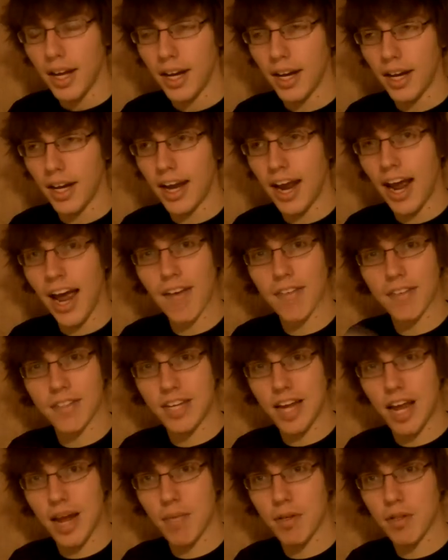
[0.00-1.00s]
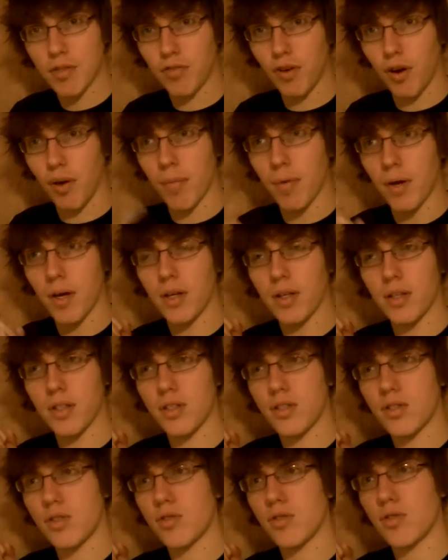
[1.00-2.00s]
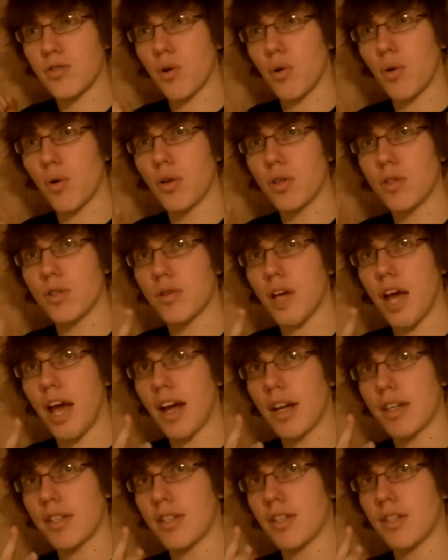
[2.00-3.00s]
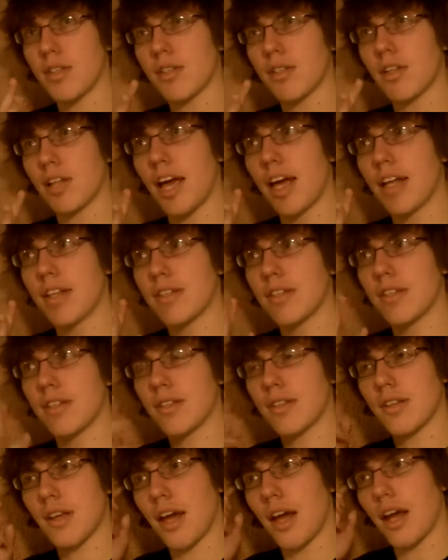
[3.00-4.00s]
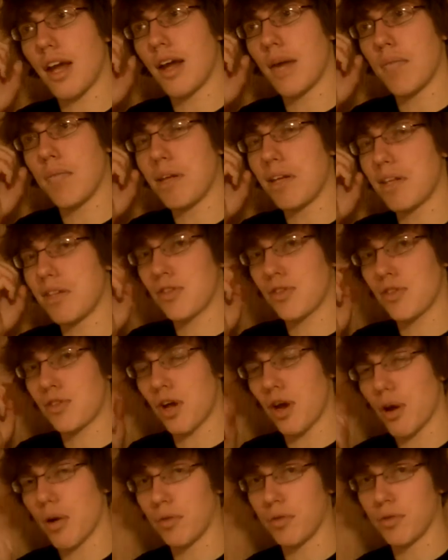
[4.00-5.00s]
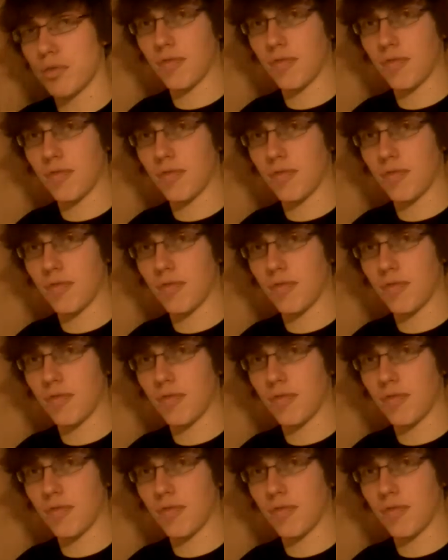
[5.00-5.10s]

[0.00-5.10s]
It halves damage from swords, axes, lances, and beast stones.